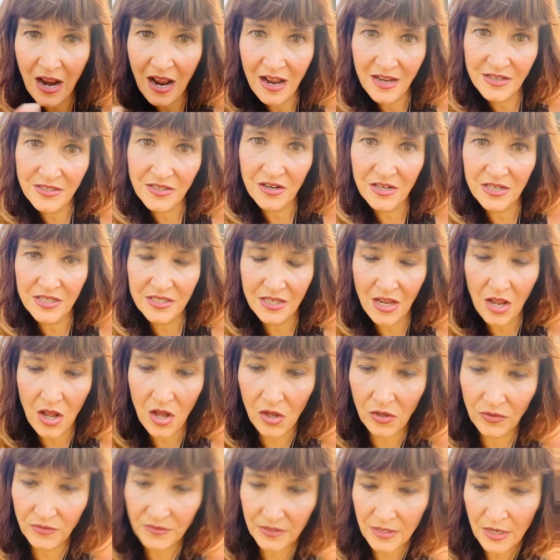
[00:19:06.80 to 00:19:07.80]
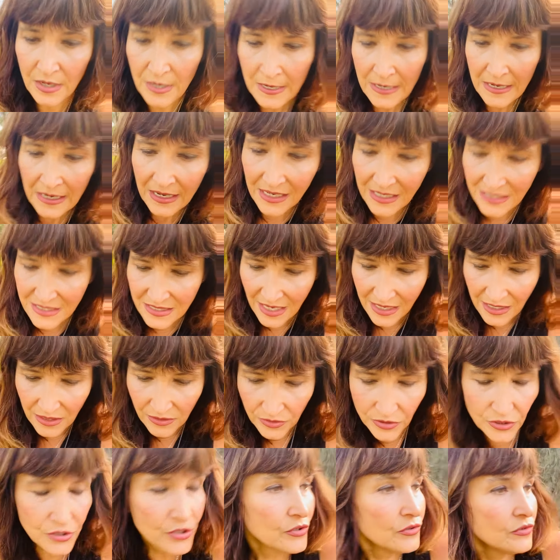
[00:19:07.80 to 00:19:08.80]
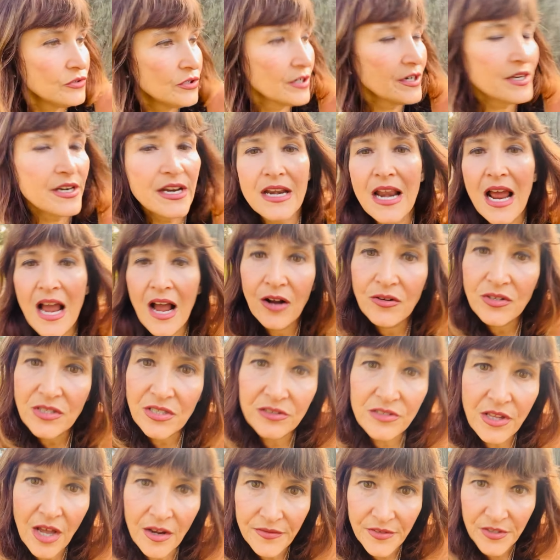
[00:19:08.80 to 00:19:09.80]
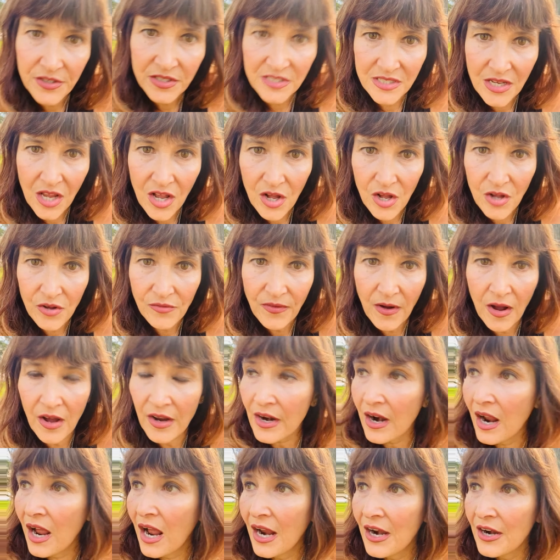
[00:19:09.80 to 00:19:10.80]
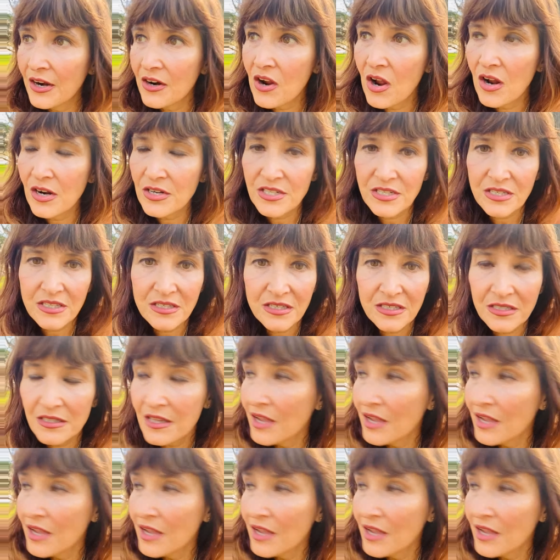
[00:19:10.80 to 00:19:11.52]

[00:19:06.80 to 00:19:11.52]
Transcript: as ourselves, it's like you're learning how to love yourself on a higher consciousness